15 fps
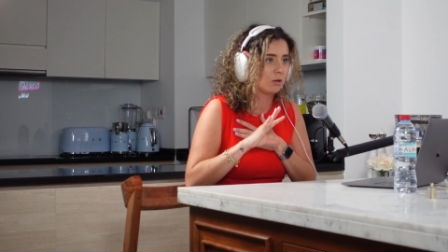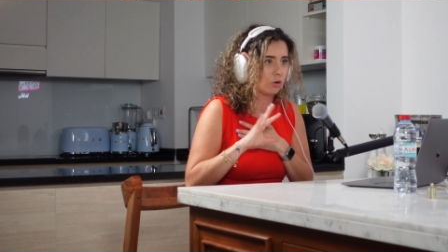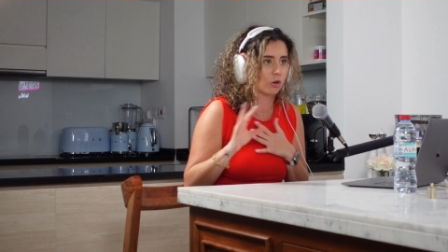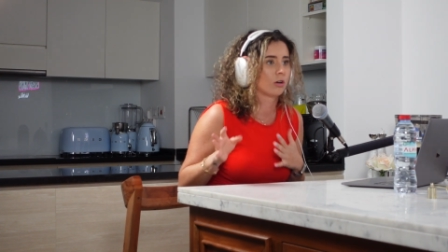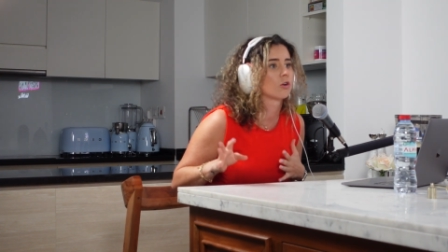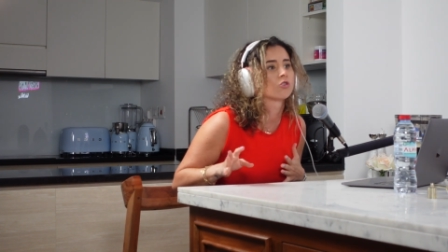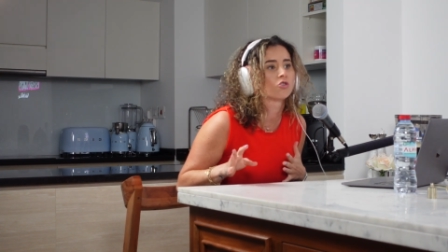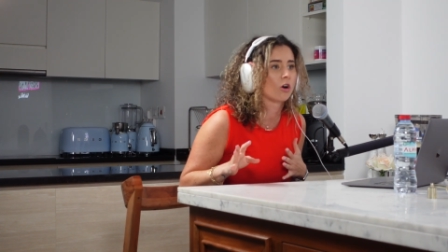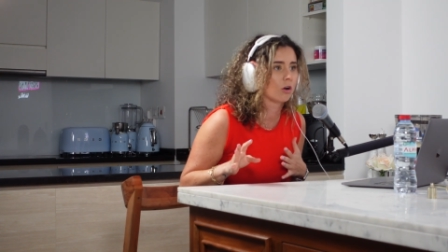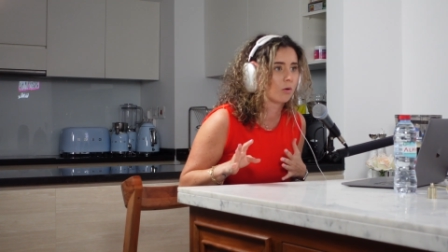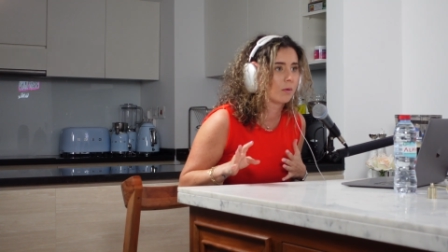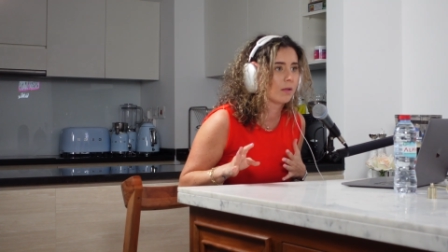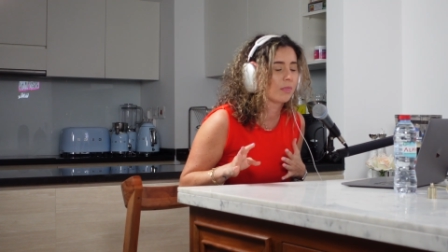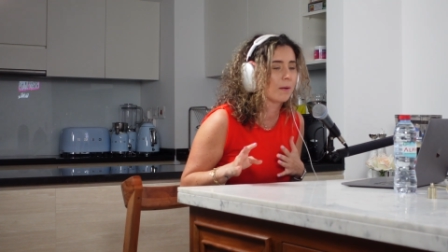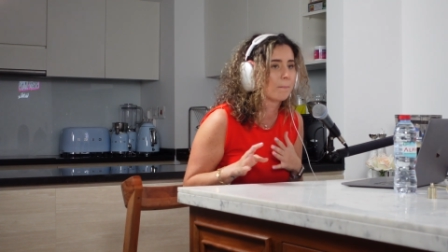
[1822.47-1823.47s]
You're gonna struggle
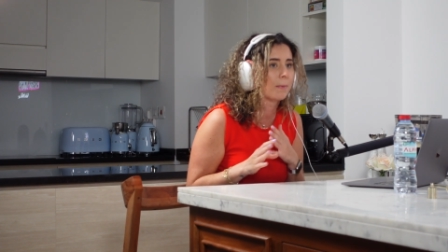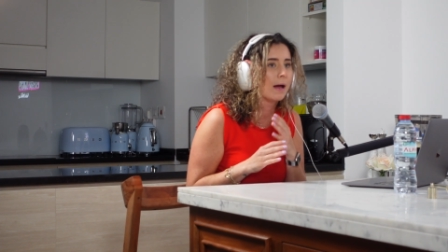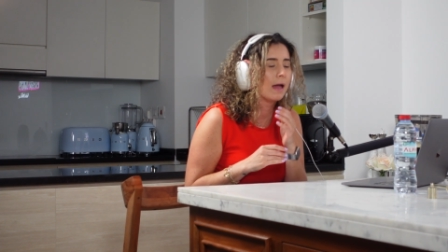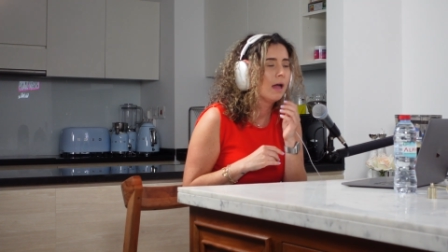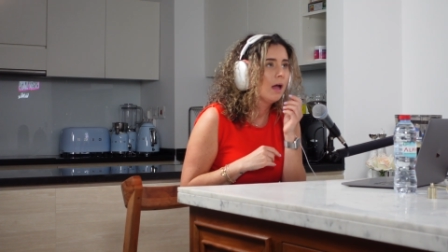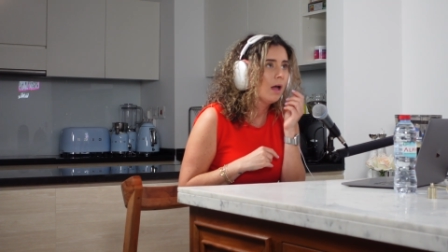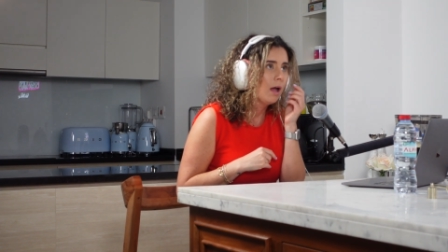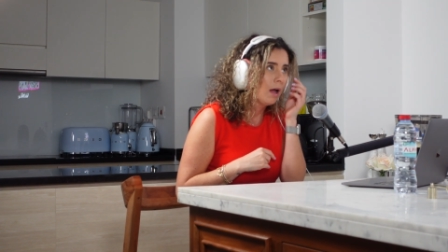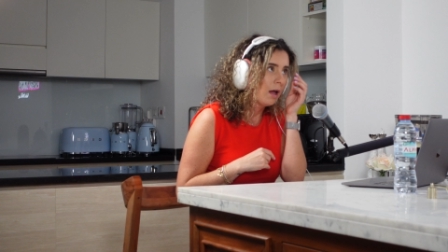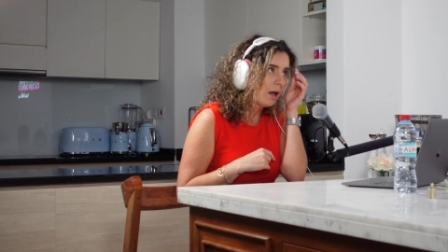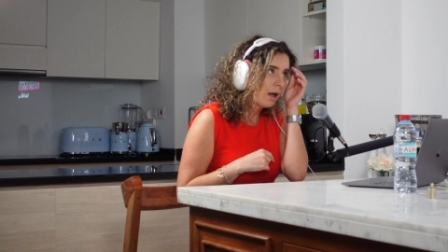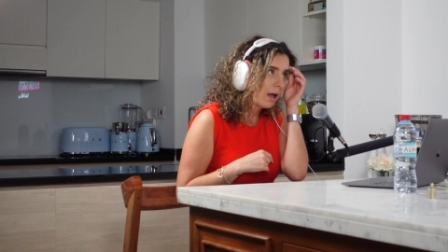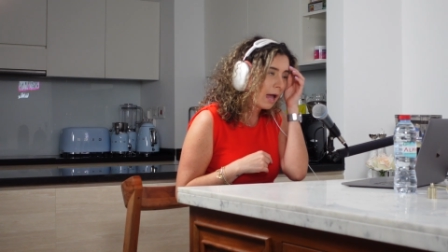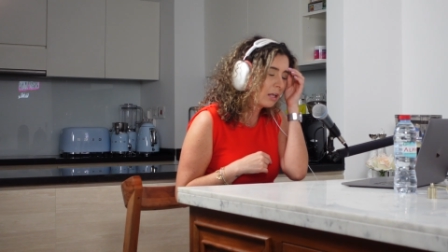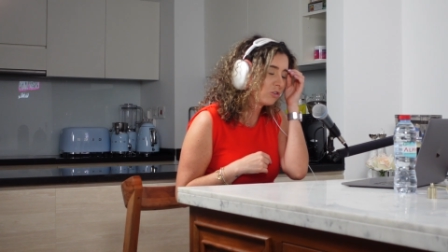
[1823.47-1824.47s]
with it, but
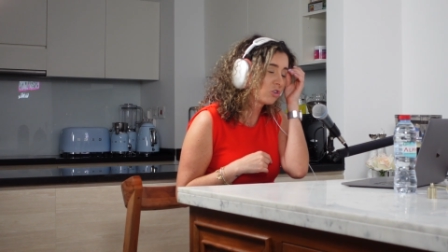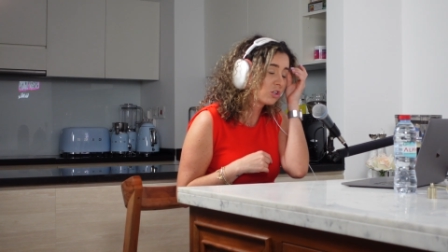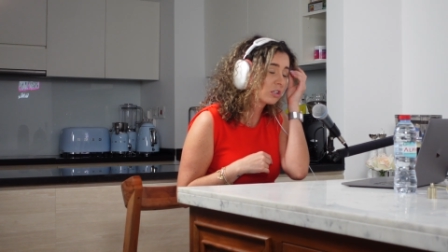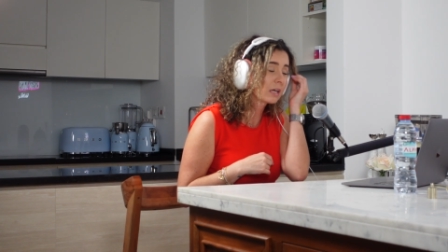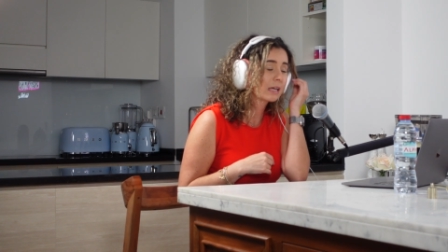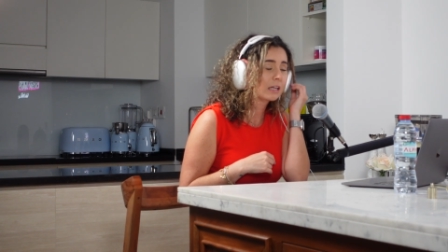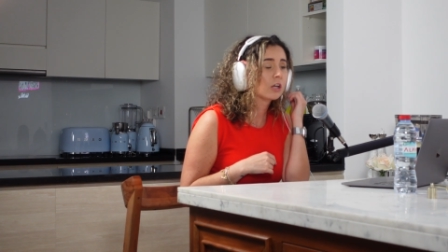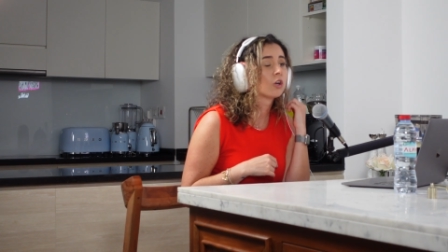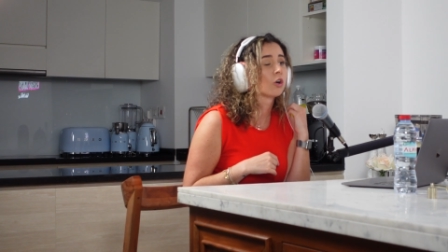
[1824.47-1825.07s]
and she's like,